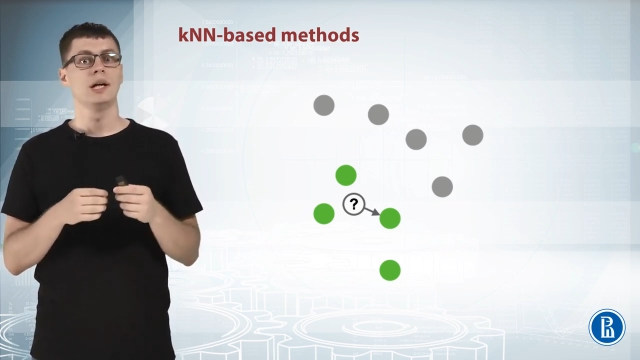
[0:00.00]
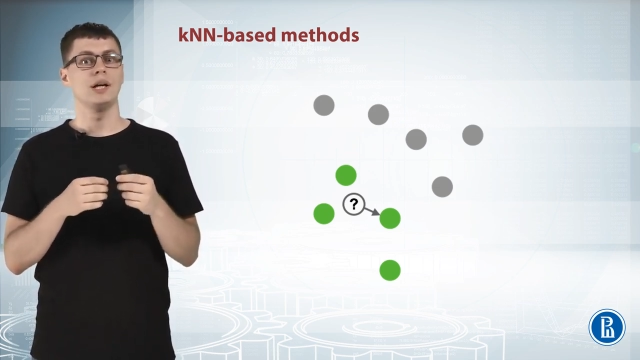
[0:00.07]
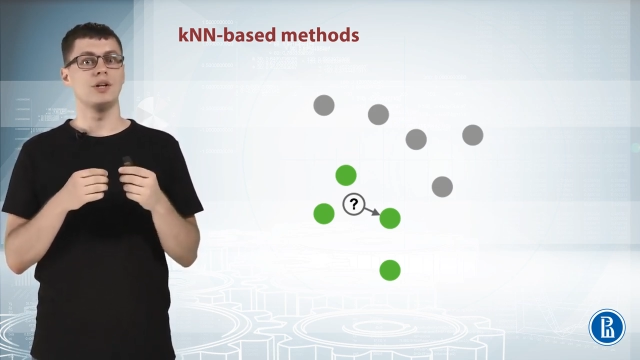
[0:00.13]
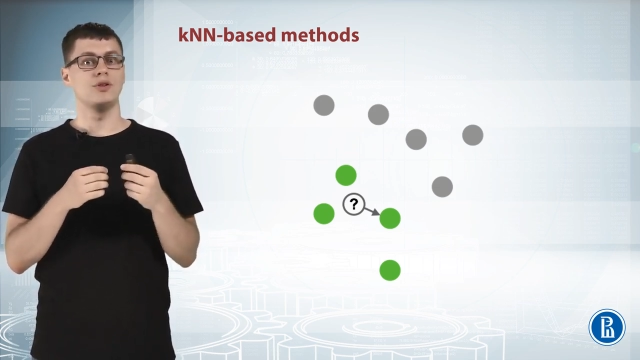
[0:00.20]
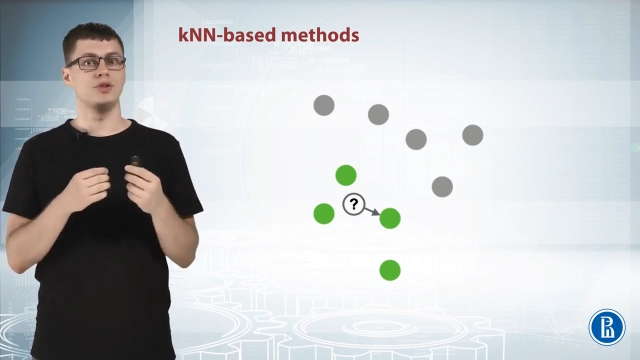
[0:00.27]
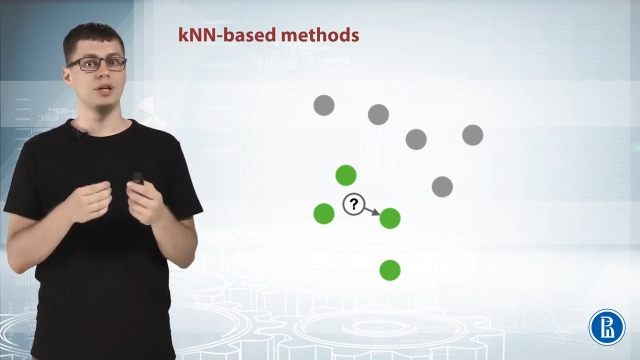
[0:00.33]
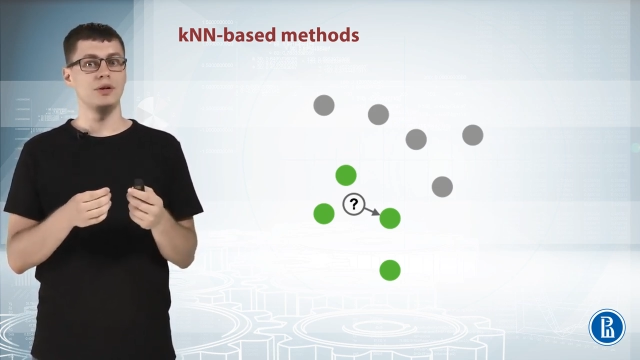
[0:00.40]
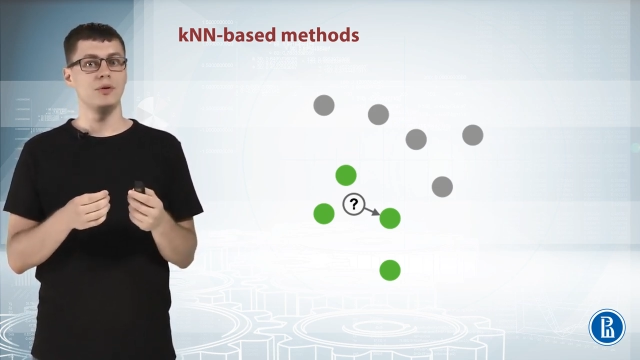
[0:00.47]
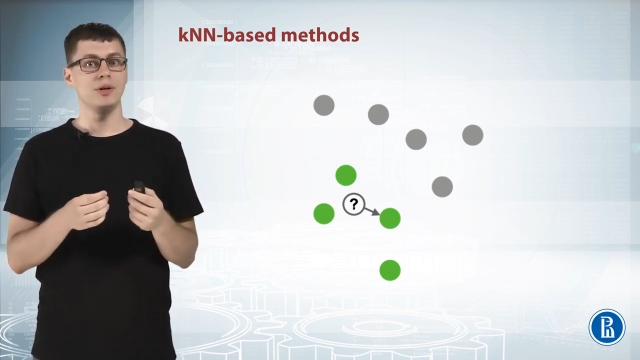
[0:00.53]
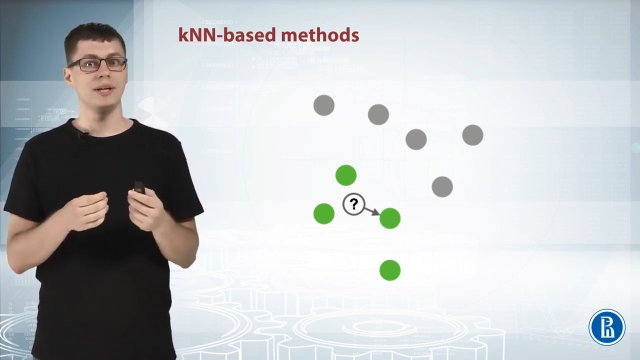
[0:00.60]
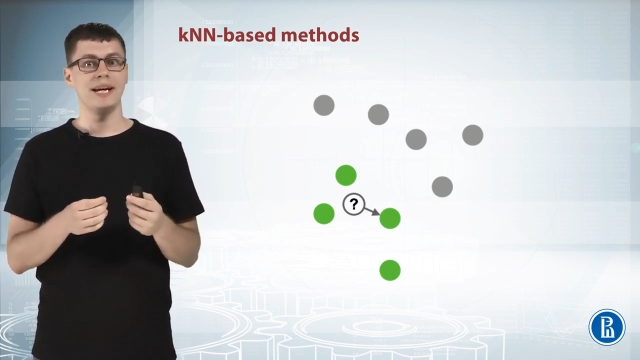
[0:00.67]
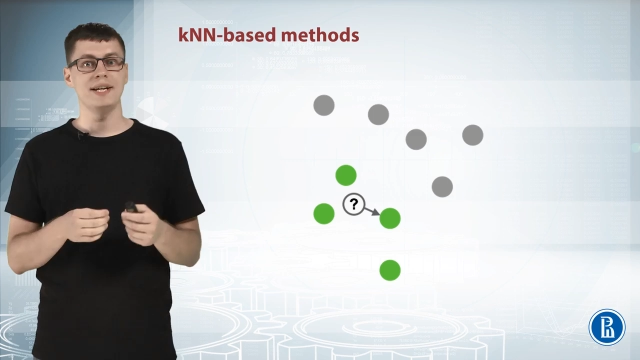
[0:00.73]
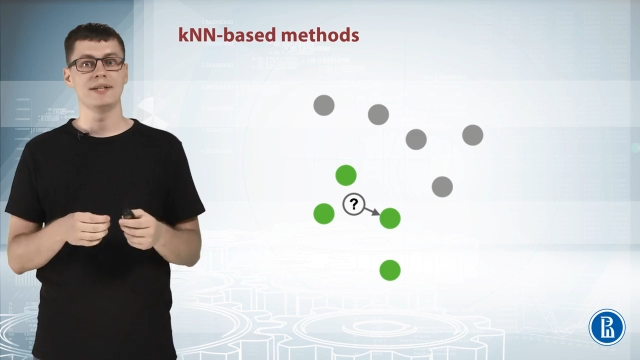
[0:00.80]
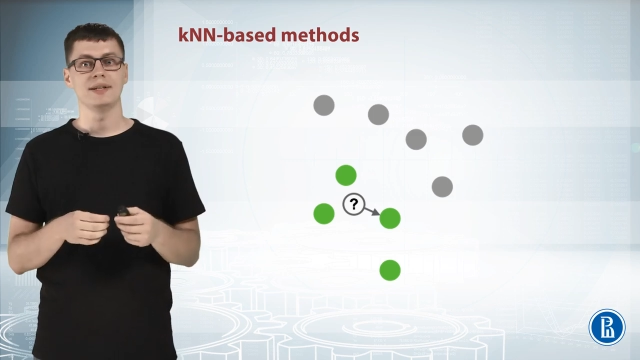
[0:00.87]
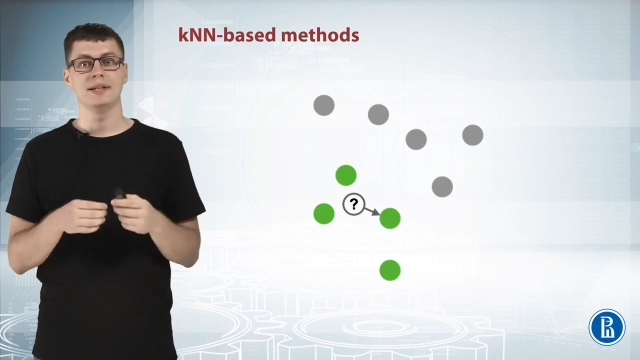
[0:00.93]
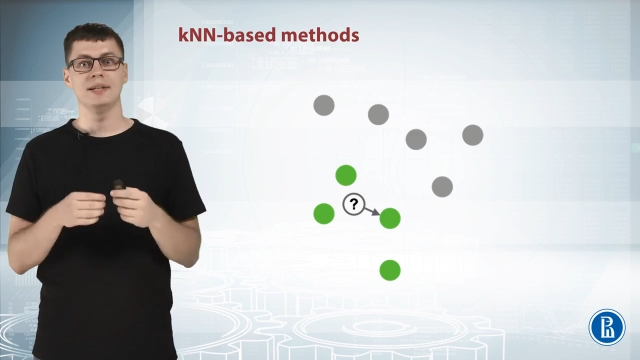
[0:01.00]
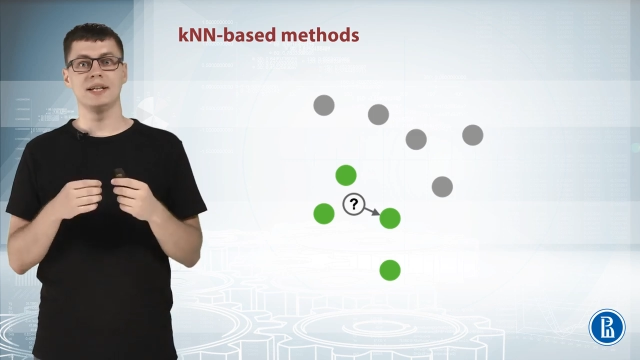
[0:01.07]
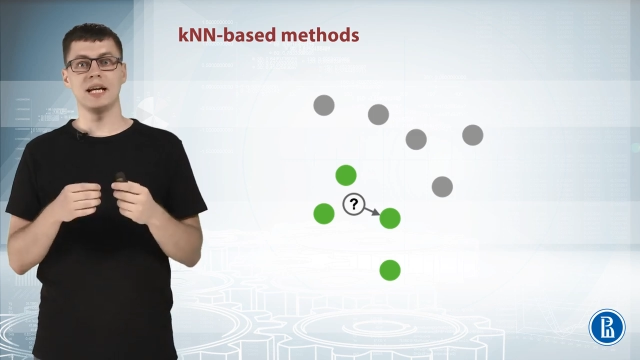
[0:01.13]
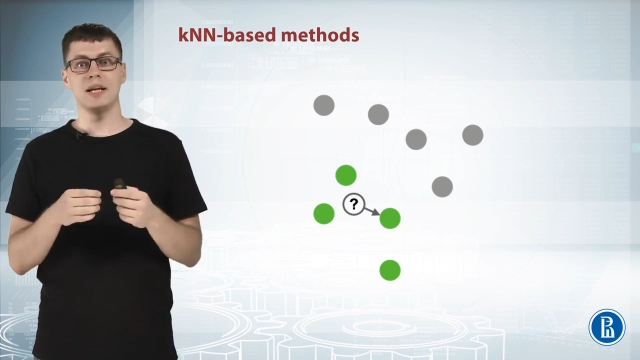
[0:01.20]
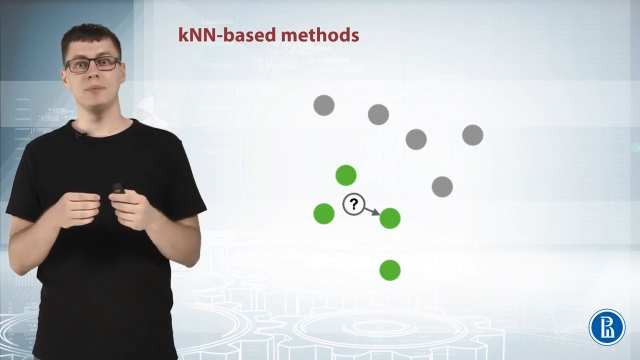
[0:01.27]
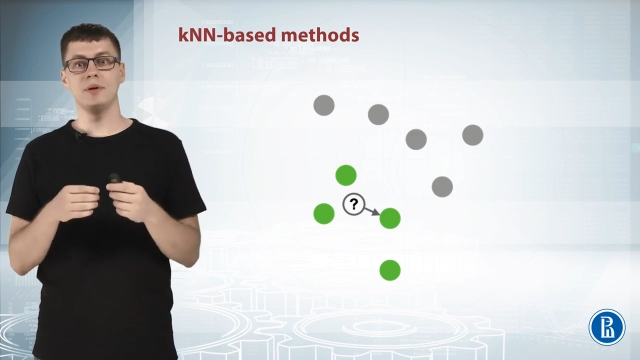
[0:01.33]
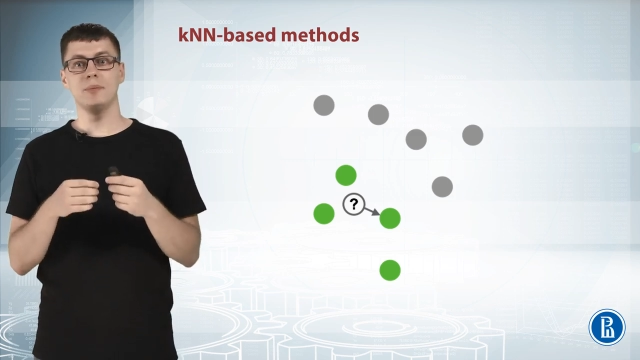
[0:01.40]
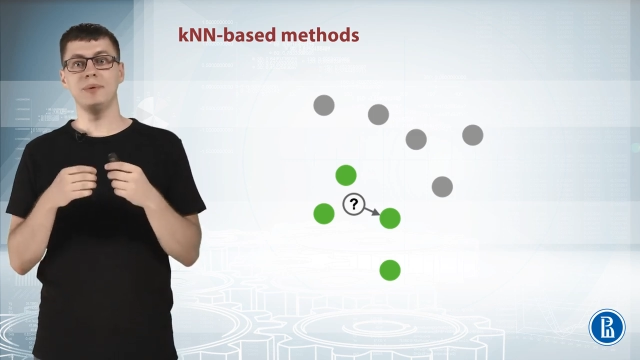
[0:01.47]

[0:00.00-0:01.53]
In general case, it can be